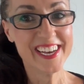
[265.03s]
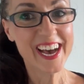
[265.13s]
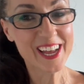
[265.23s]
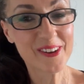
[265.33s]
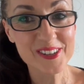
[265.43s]

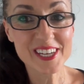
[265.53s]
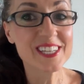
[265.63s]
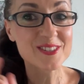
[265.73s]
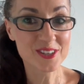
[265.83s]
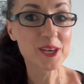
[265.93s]
I learned I
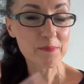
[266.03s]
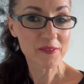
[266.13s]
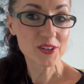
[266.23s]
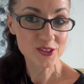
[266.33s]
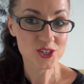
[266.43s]
need to keep my
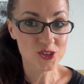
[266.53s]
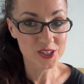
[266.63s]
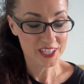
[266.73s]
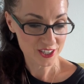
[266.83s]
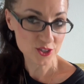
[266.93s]
videos
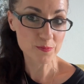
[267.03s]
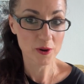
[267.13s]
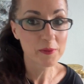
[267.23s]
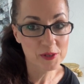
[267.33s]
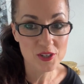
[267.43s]
short, and I should
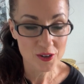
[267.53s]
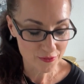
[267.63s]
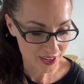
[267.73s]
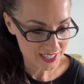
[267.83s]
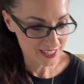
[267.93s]
probably talk
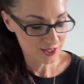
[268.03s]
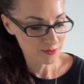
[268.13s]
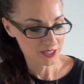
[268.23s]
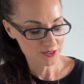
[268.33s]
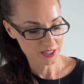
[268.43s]
faster as
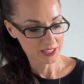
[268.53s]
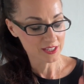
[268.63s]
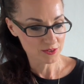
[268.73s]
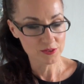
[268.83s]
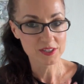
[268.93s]
well so that
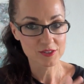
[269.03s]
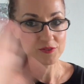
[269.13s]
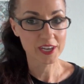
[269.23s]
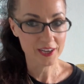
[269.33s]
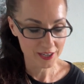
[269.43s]
they don't
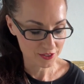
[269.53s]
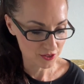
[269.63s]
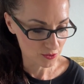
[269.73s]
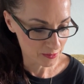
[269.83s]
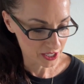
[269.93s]
drag out
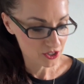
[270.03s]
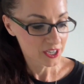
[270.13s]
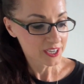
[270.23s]
too much.